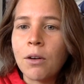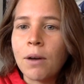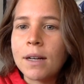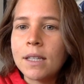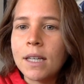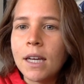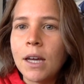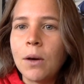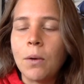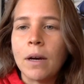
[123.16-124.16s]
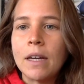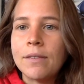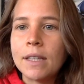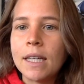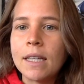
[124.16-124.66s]
correctly or
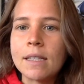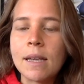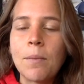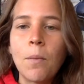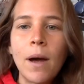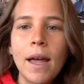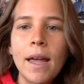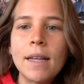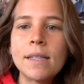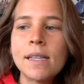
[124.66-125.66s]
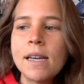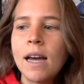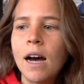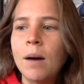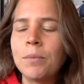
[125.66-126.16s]
evenly in the same ways.
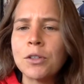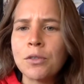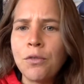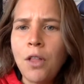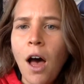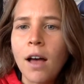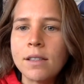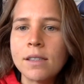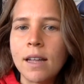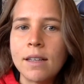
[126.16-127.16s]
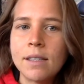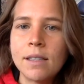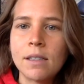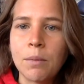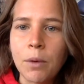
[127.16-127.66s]
Um, there's flaws in that
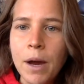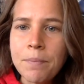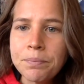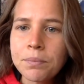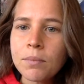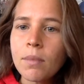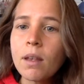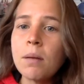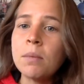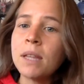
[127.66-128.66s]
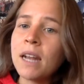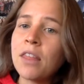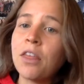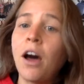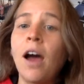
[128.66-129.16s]
system, right? But then I
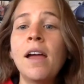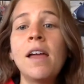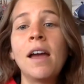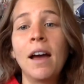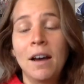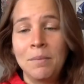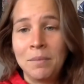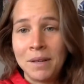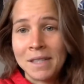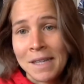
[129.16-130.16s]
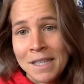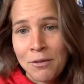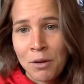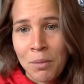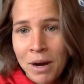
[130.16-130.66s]
thought, um, my
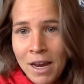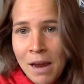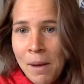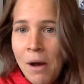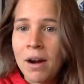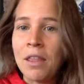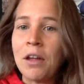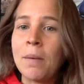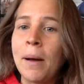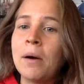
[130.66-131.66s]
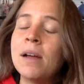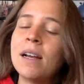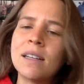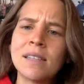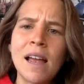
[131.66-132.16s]
scientific brain came out and I thought about
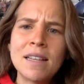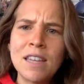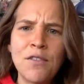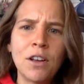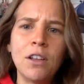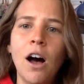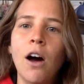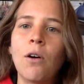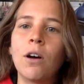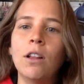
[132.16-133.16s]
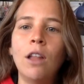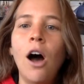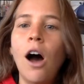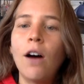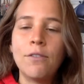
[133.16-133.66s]
a scientific law or a
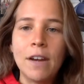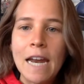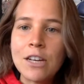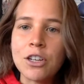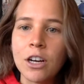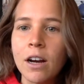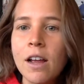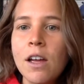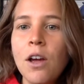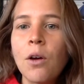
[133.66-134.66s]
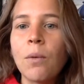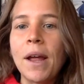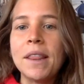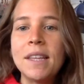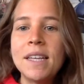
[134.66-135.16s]
law of nature,
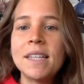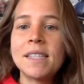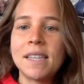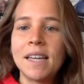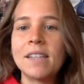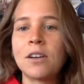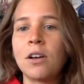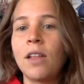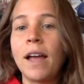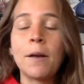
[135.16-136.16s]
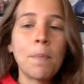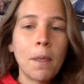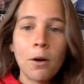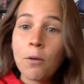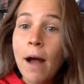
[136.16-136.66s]
right? These things are like
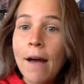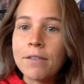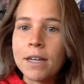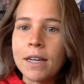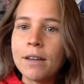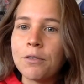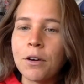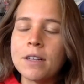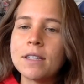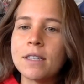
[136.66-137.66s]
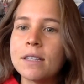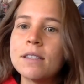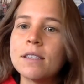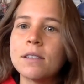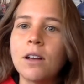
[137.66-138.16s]
gravity, for
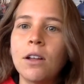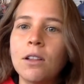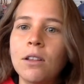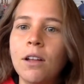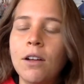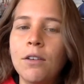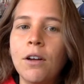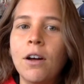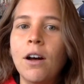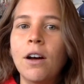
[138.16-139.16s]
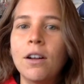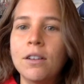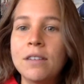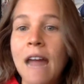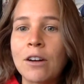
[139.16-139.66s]
instance, is a, a, a
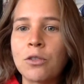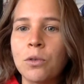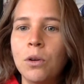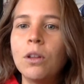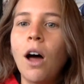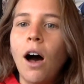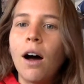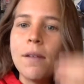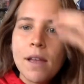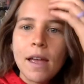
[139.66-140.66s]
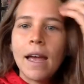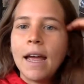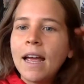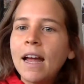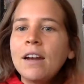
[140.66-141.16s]
natural law.
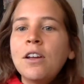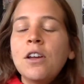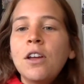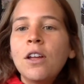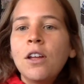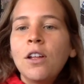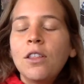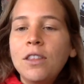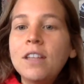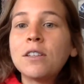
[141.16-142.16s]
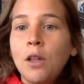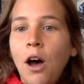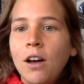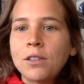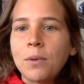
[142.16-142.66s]
And these
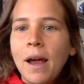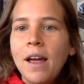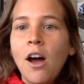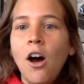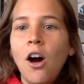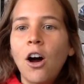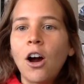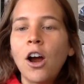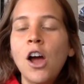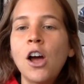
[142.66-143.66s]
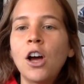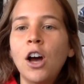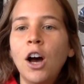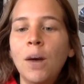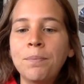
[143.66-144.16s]
laws, right, are
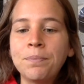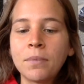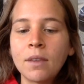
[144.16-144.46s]
um,